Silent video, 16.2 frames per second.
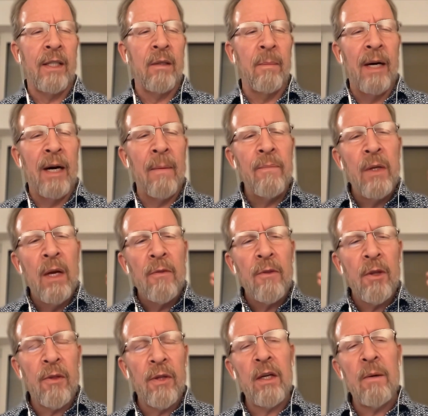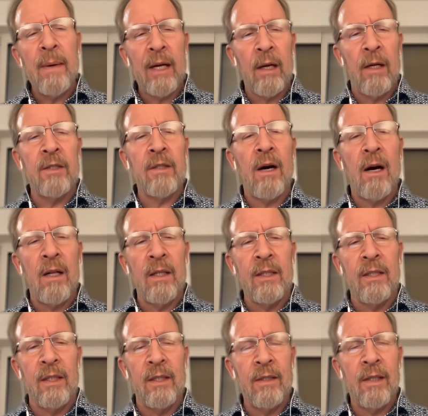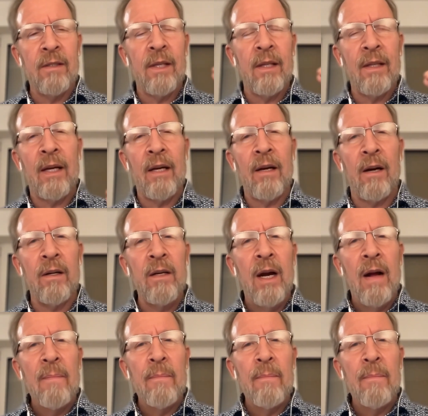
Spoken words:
about. The thing about ontologies is that they are